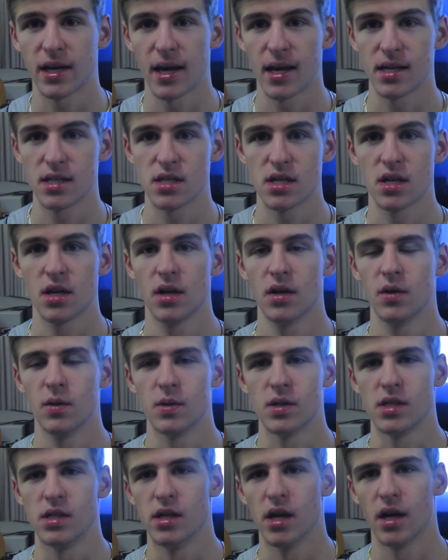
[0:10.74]
guest
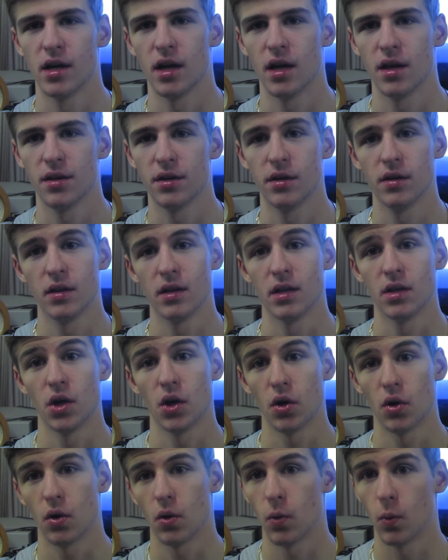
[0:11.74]
was none other than
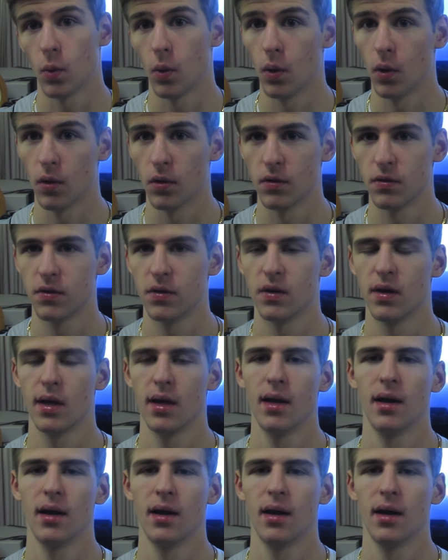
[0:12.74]
Earl Wolf.